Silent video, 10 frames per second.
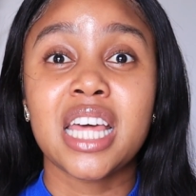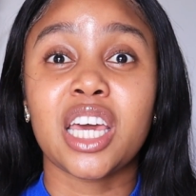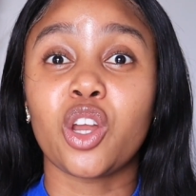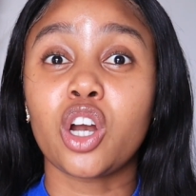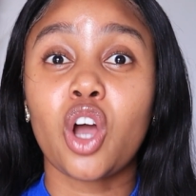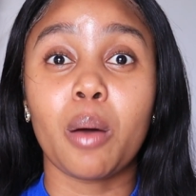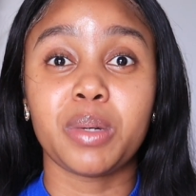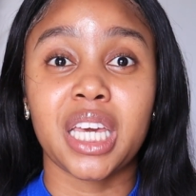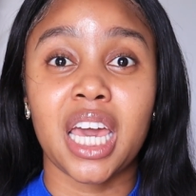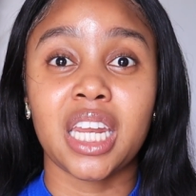They're
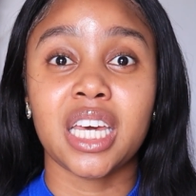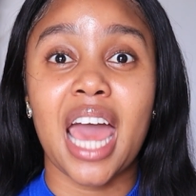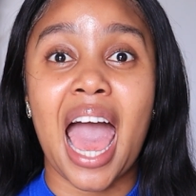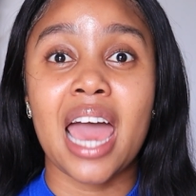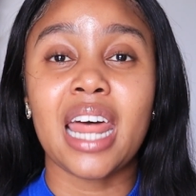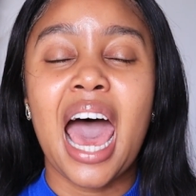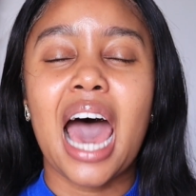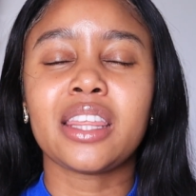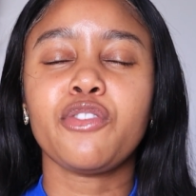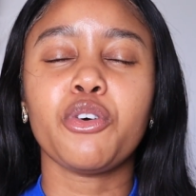non-complicated, and
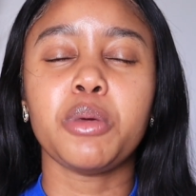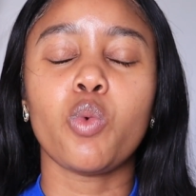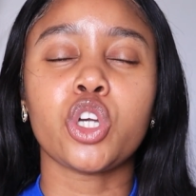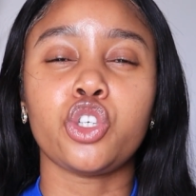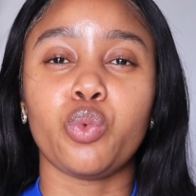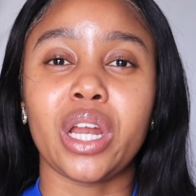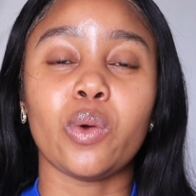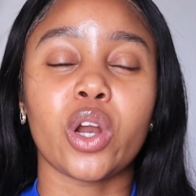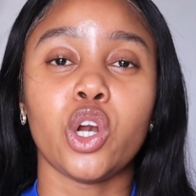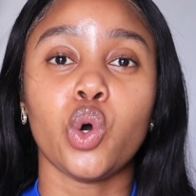I think for me what you really
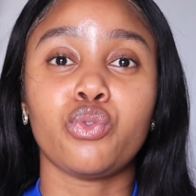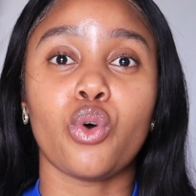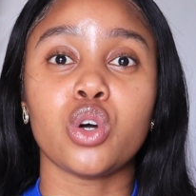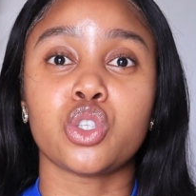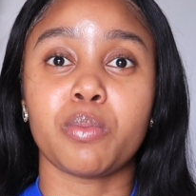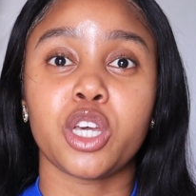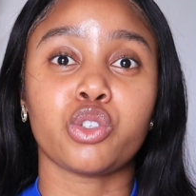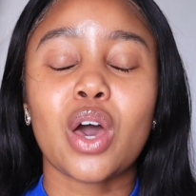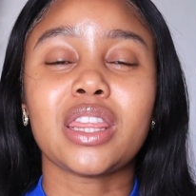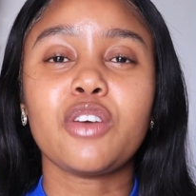want to look for is to make
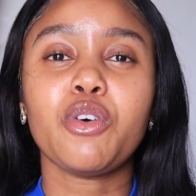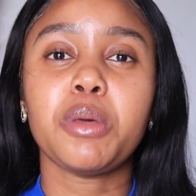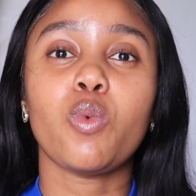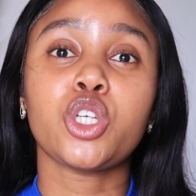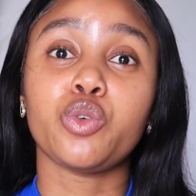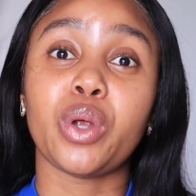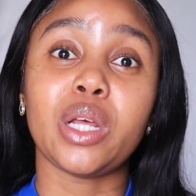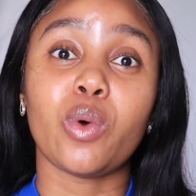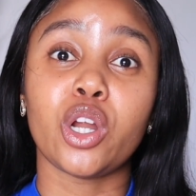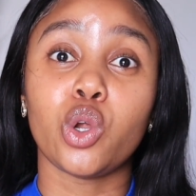sure, I think for me what you really
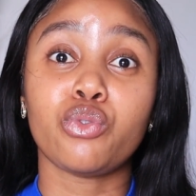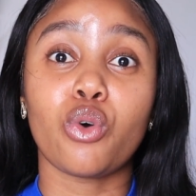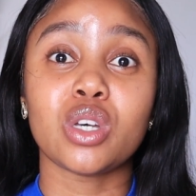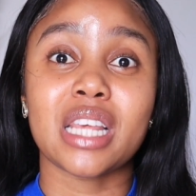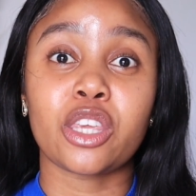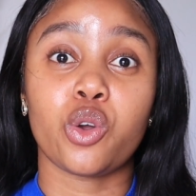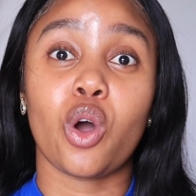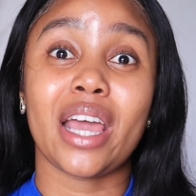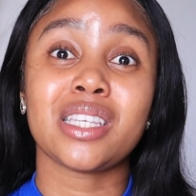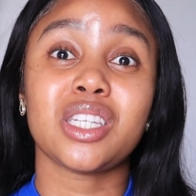want to look for is that your
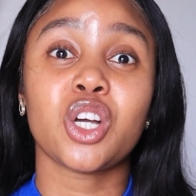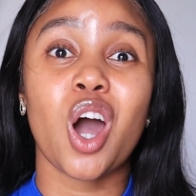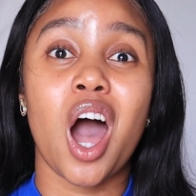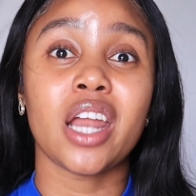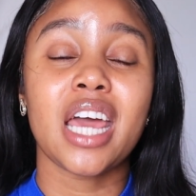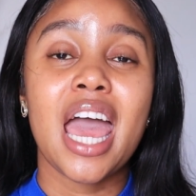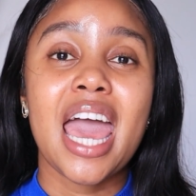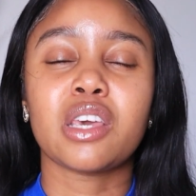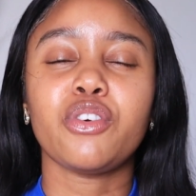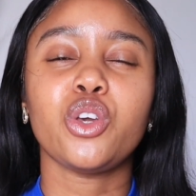SD card
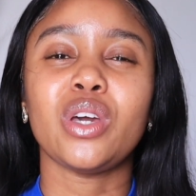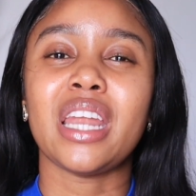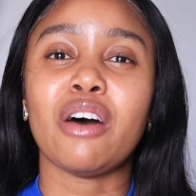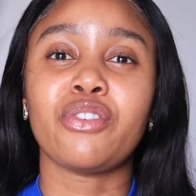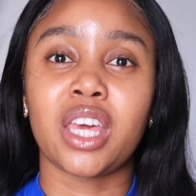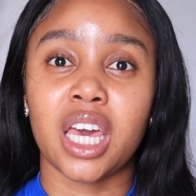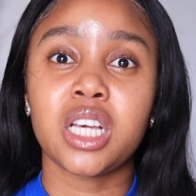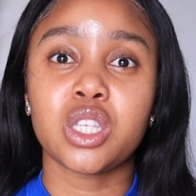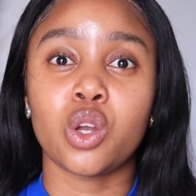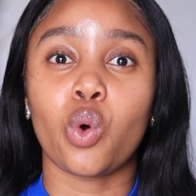is giving you enough
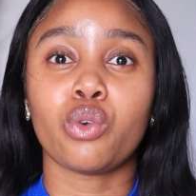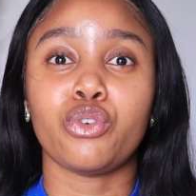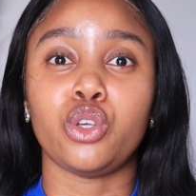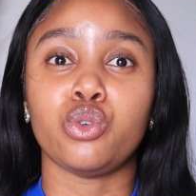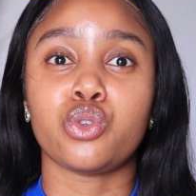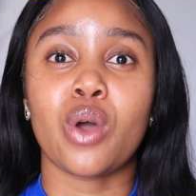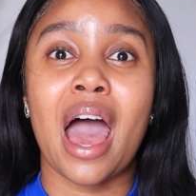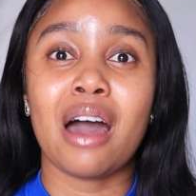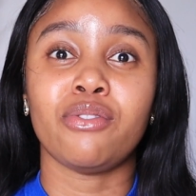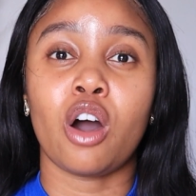gigs in order for you to
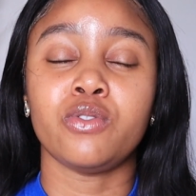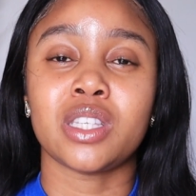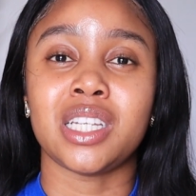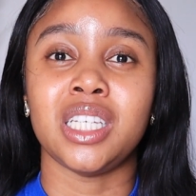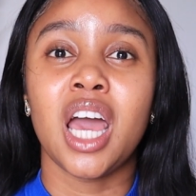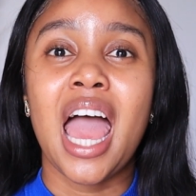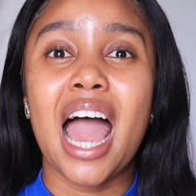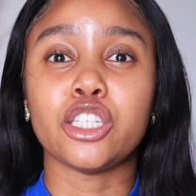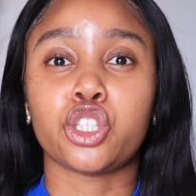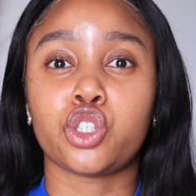have obviously
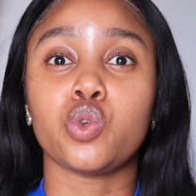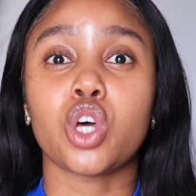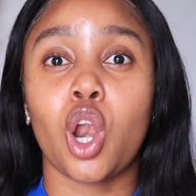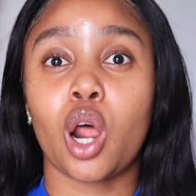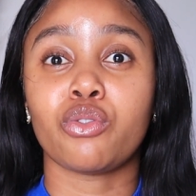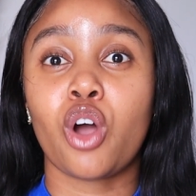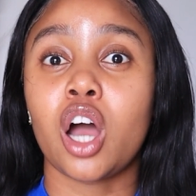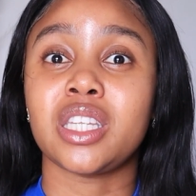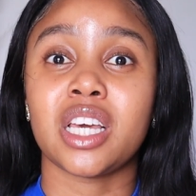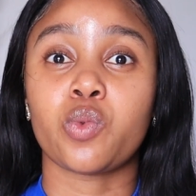and shoot a lot of
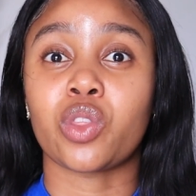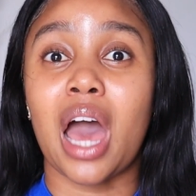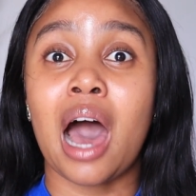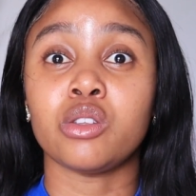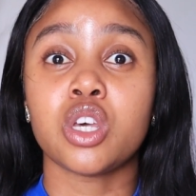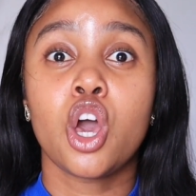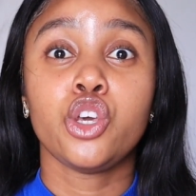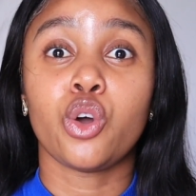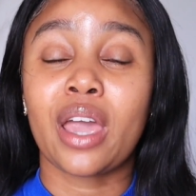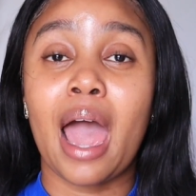content without
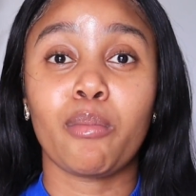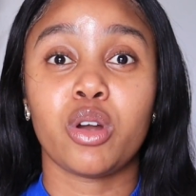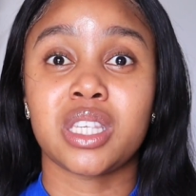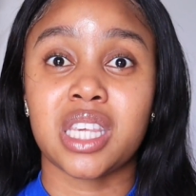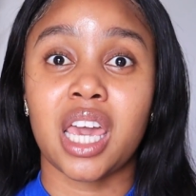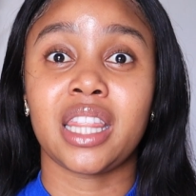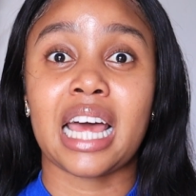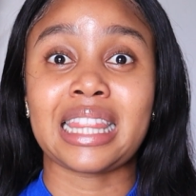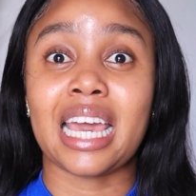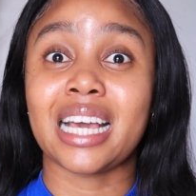your camera saying
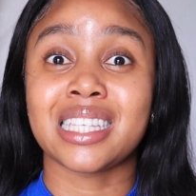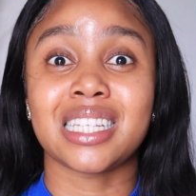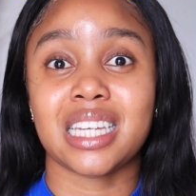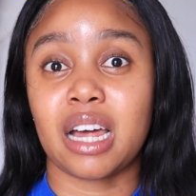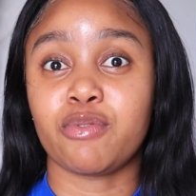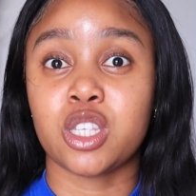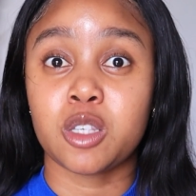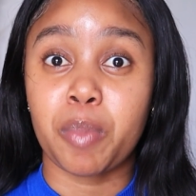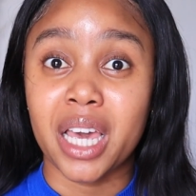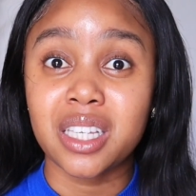that there isn't enough
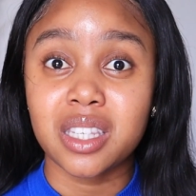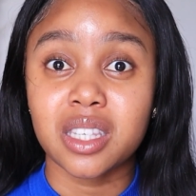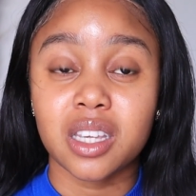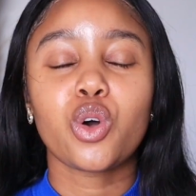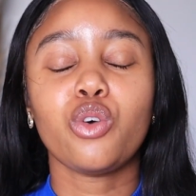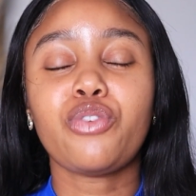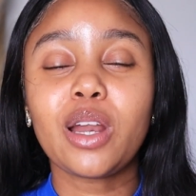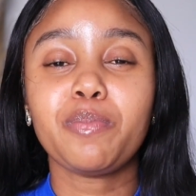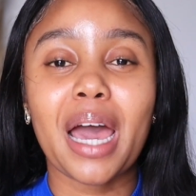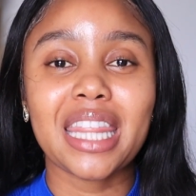space. So
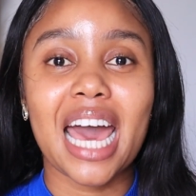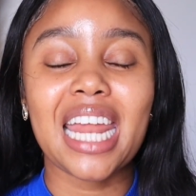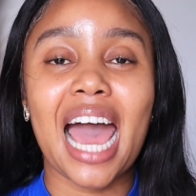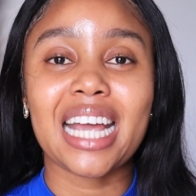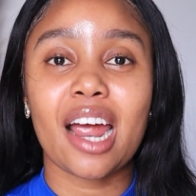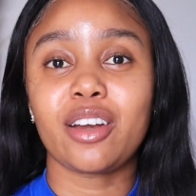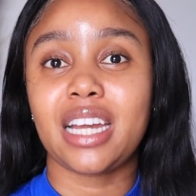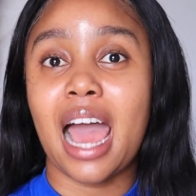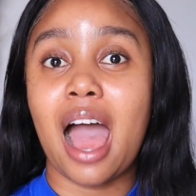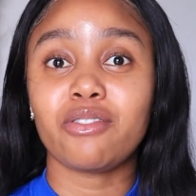followed by that, I currently
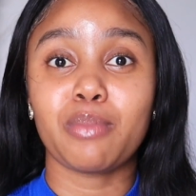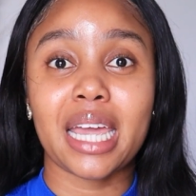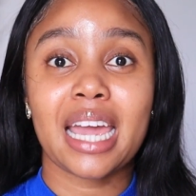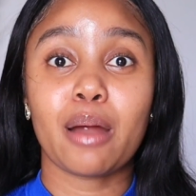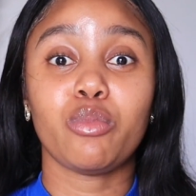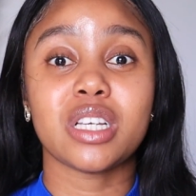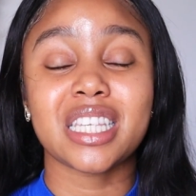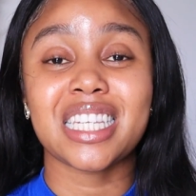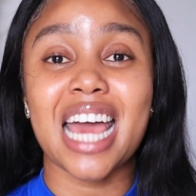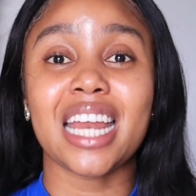have my camera
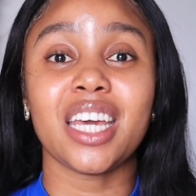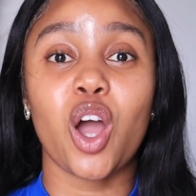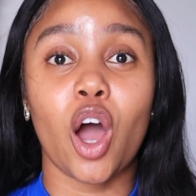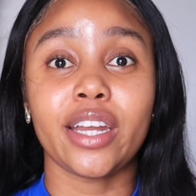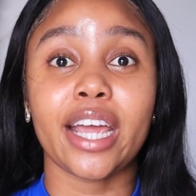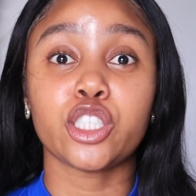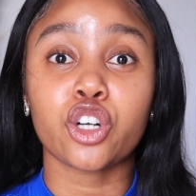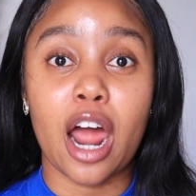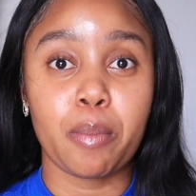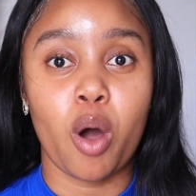standing on a
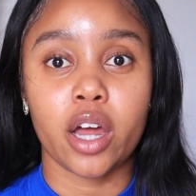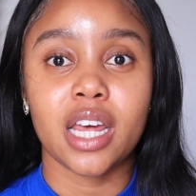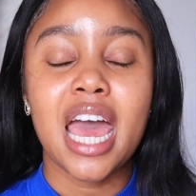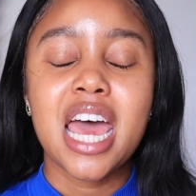tripod.